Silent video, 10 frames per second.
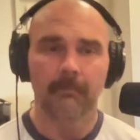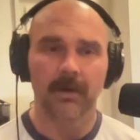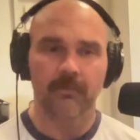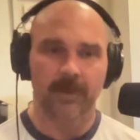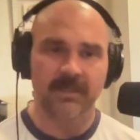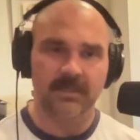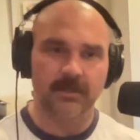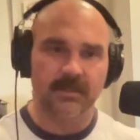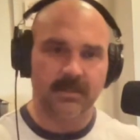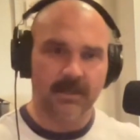But
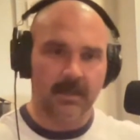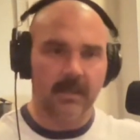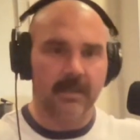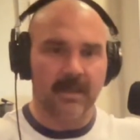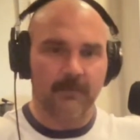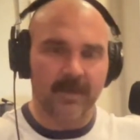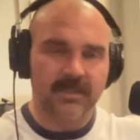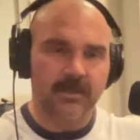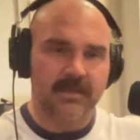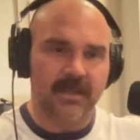
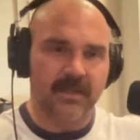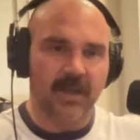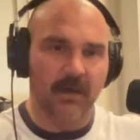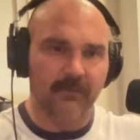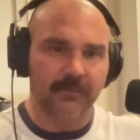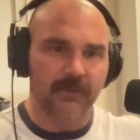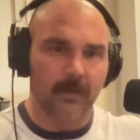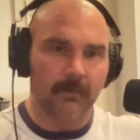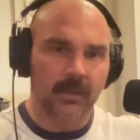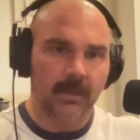wrestlers had come from